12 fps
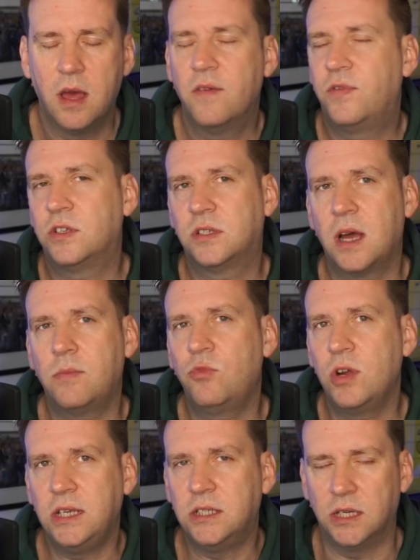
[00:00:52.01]
For some
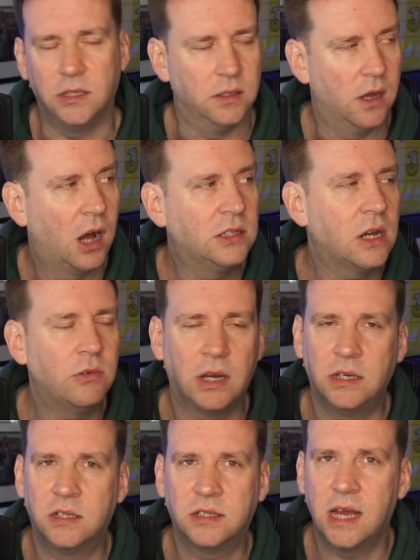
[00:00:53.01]
reason, I don't
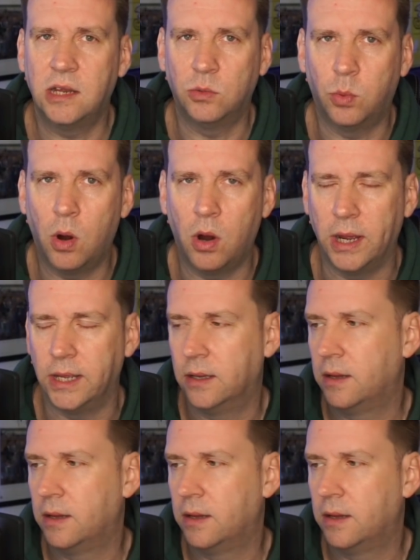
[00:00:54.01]
understand why,